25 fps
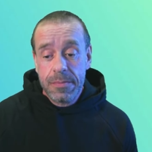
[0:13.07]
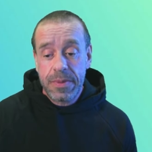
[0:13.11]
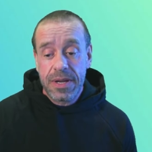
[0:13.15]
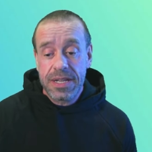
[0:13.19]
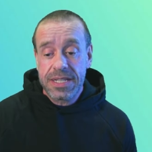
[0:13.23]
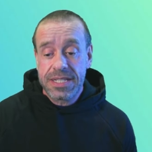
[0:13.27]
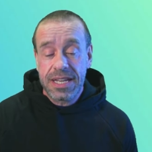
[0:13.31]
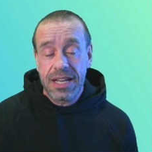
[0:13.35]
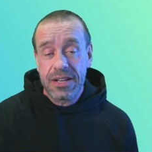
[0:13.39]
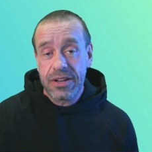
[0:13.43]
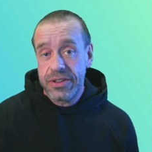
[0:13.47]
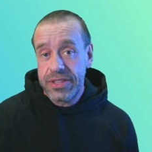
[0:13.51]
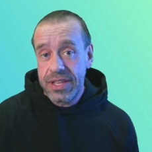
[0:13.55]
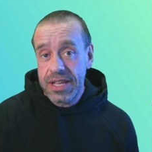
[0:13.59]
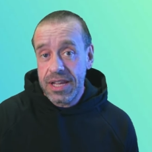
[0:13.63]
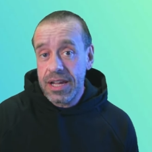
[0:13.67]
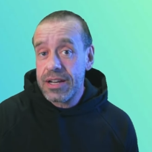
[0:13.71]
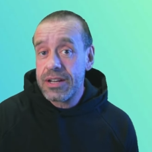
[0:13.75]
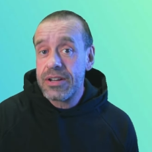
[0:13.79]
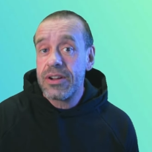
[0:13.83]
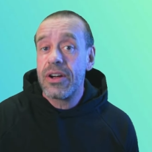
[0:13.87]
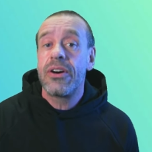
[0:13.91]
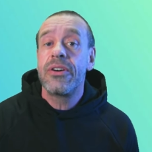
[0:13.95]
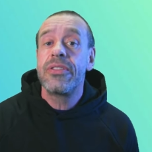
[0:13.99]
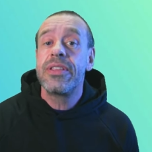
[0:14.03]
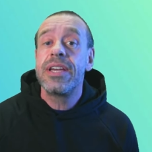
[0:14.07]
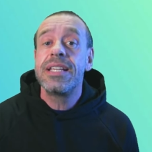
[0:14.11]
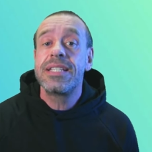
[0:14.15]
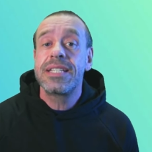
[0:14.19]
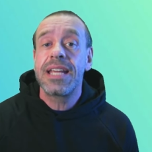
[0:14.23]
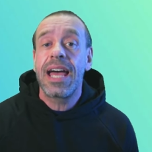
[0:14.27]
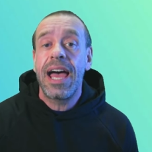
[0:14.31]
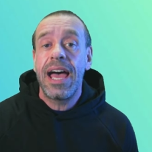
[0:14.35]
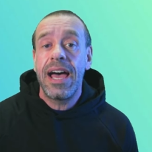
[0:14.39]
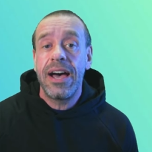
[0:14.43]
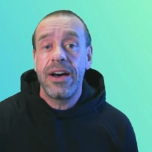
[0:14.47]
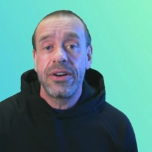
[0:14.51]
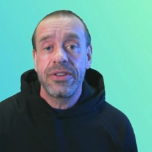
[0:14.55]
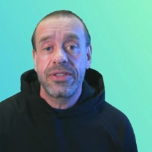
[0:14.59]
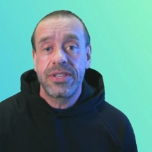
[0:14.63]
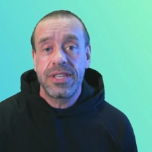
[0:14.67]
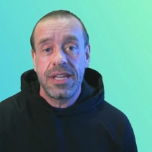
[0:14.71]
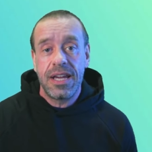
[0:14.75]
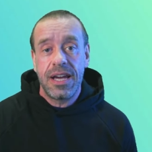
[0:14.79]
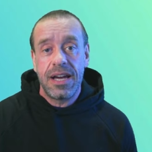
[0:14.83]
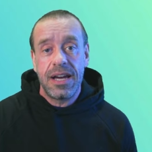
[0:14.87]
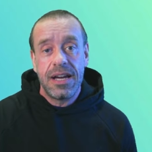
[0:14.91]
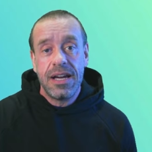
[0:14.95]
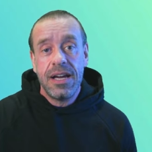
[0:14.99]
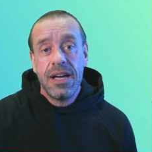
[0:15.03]
But still, I think a lot of these are
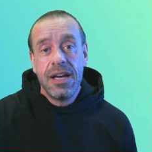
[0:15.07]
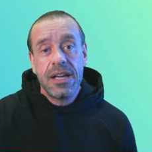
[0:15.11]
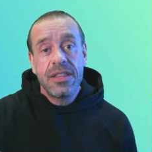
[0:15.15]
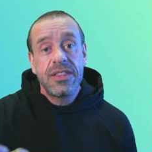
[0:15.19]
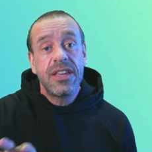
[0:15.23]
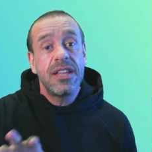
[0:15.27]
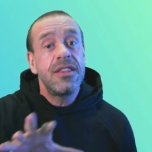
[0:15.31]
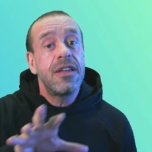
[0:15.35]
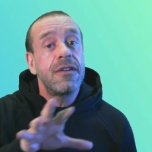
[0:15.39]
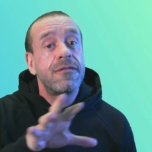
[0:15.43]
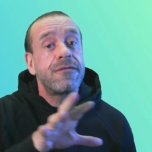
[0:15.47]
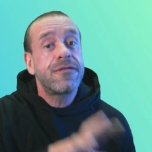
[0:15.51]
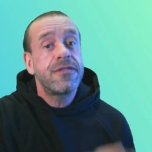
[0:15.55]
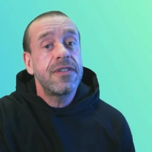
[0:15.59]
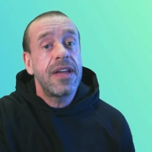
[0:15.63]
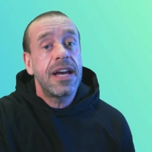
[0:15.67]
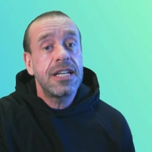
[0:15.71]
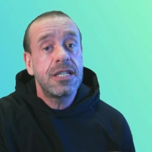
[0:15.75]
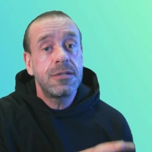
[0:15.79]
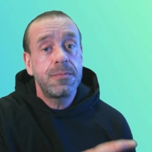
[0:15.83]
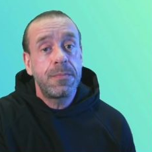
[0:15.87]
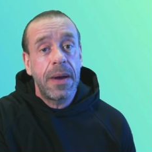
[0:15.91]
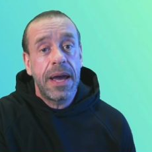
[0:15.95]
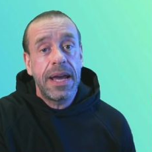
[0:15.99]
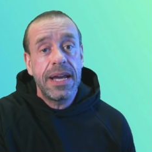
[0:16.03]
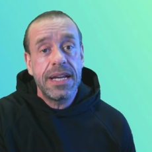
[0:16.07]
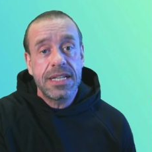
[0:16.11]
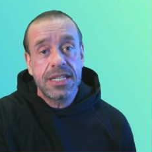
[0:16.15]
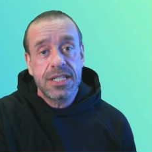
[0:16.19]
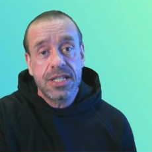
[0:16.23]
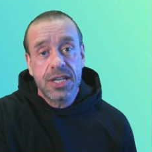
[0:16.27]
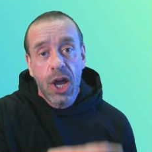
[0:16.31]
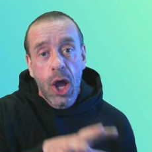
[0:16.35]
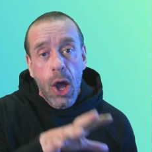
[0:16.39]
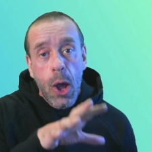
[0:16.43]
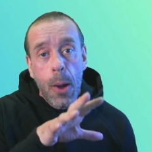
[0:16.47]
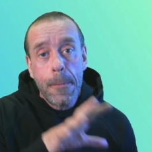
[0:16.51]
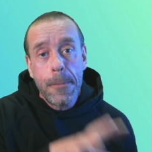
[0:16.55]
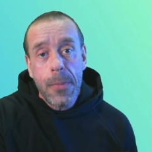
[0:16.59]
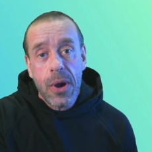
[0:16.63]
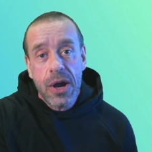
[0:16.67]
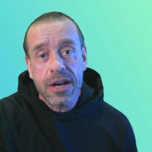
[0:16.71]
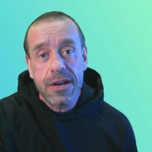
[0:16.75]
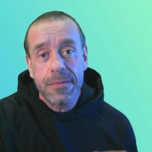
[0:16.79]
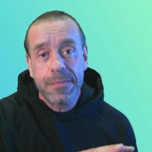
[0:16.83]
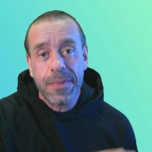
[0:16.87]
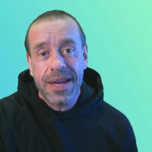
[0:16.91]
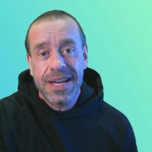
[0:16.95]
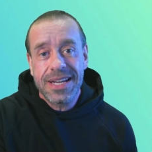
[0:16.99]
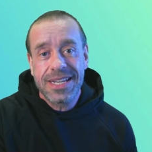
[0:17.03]
healthier than the flesh-based,
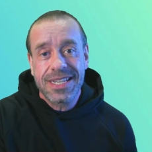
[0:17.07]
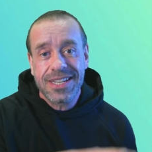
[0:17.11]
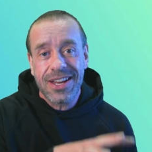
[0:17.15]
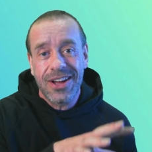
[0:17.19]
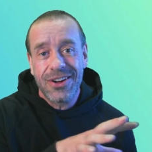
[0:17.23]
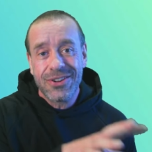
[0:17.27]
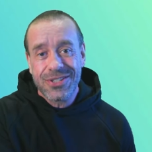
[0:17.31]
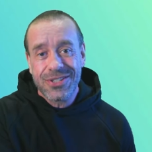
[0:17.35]
murder-based